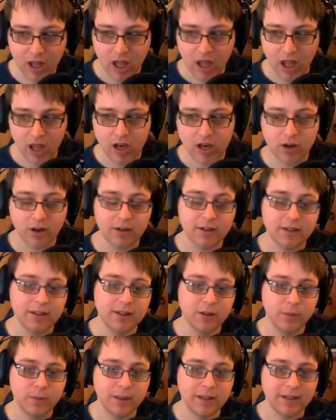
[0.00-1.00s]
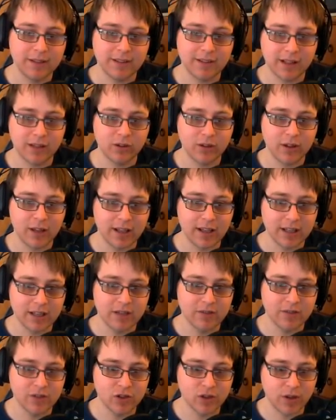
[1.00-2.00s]
Not until we start looking at
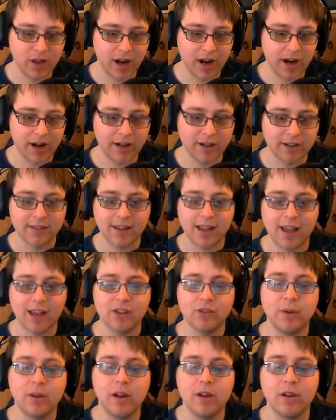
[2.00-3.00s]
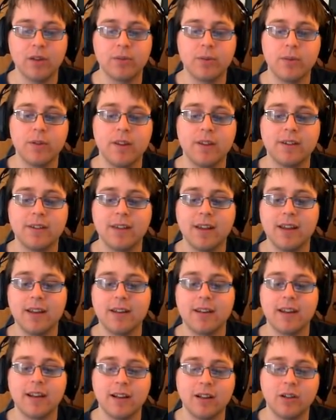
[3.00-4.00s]
individual characters as we go through this and
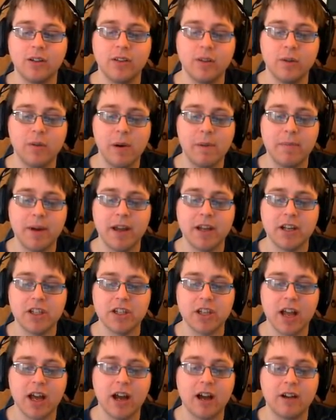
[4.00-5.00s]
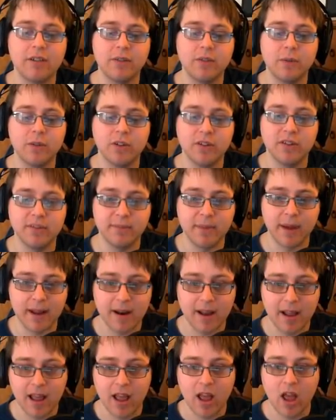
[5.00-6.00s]
take a look at the web pages afterwards. But
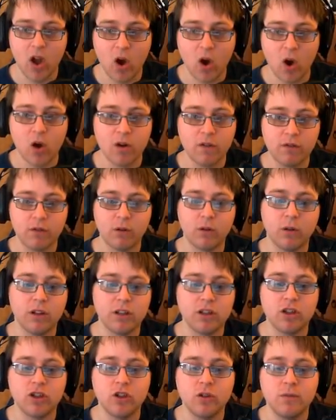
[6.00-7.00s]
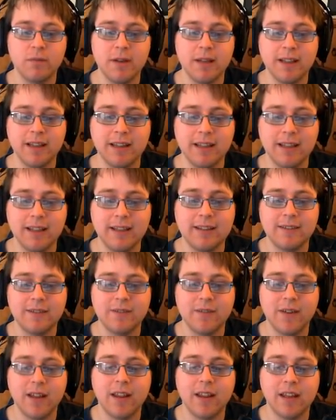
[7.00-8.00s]
overall, it should be at least
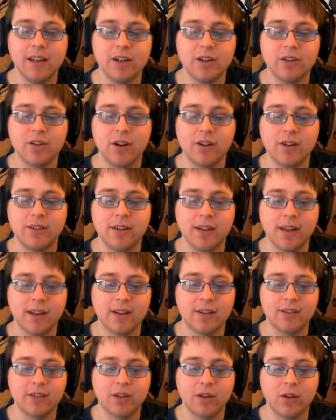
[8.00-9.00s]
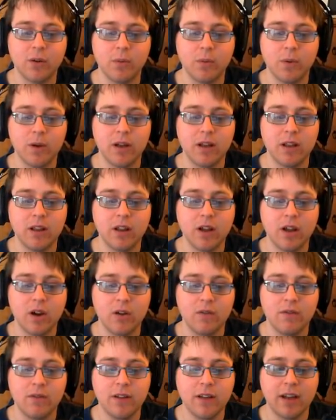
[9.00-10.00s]
fairly interesting, so we'll
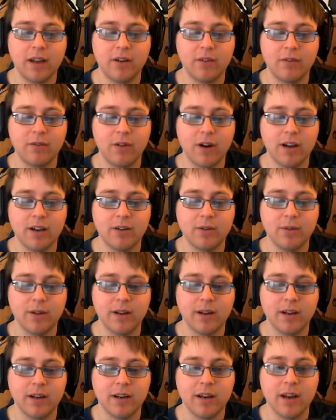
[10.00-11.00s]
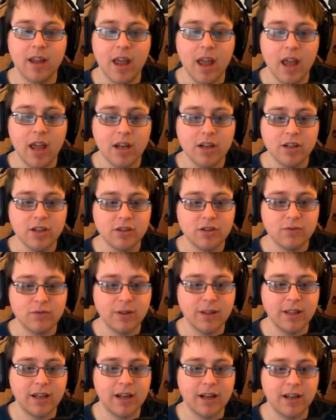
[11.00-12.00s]
hopefully get right into it and just
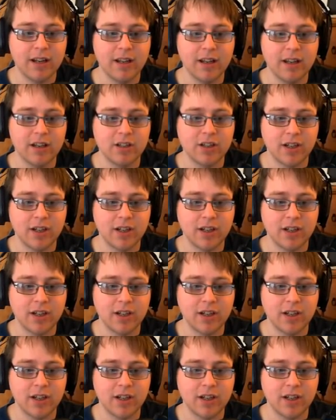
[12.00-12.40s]
really kind of check